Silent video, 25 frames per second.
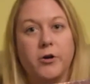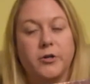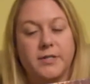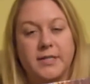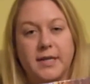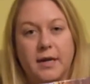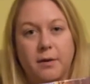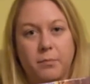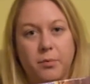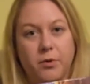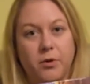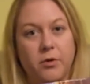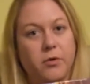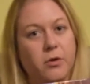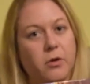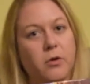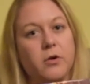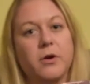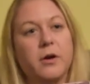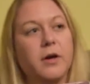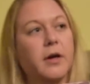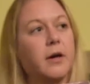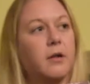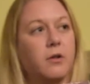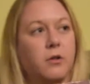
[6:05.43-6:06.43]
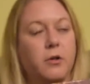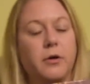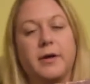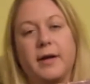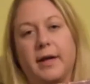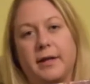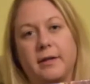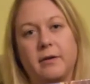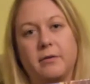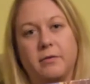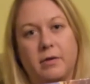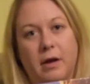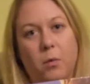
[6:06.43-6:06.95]
temple, you're going to look
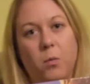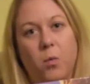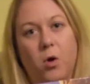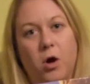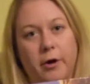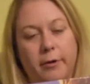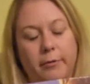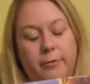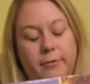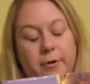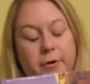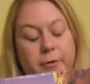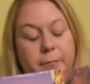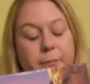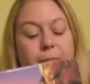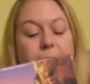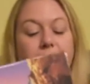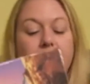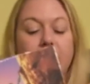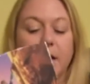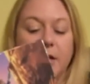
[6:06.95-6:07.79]
at a walkthrough.